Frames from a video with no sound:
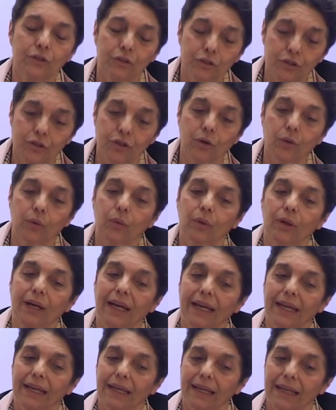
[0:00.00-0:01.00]
So
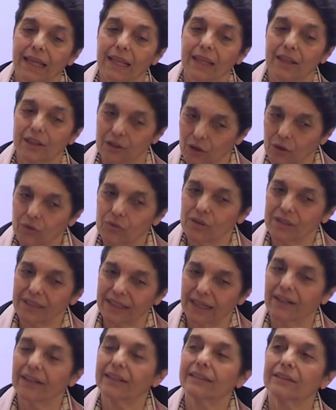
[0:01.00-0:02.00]
those
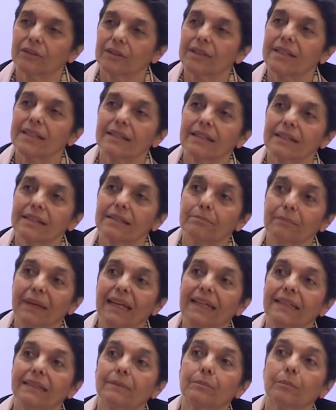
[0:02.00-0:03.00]
characteristics
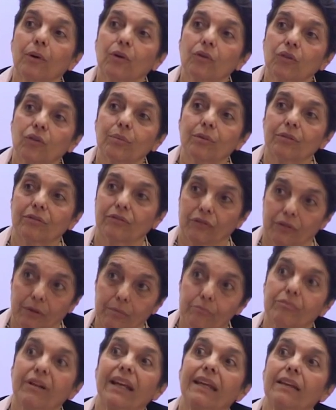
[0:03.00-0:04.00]
make it possible for a
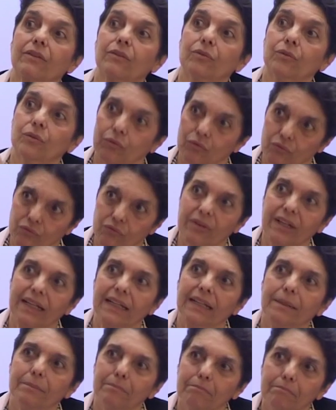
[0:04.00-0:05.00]
breakthrough to
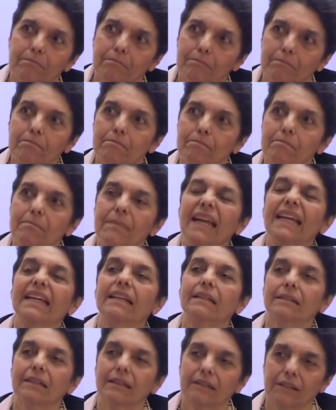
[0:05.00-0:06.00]
really
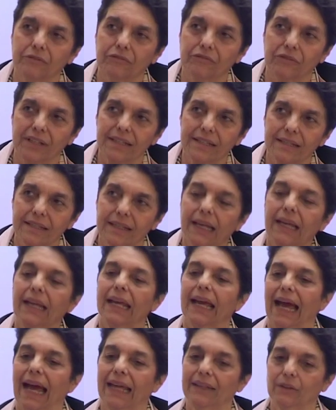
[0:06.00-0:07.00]
make the difference.
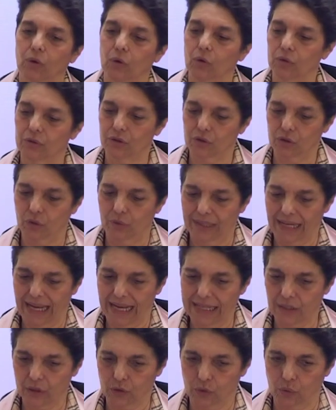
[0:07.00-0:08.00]
And also it
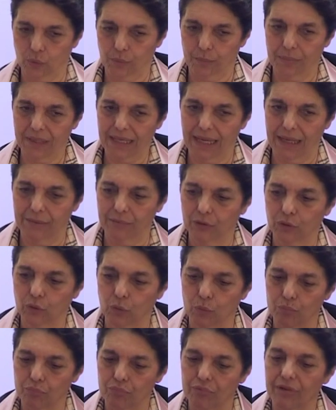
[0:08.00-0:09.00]
has to be able
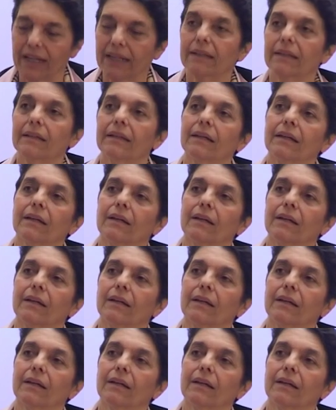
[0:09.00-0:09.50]
to bring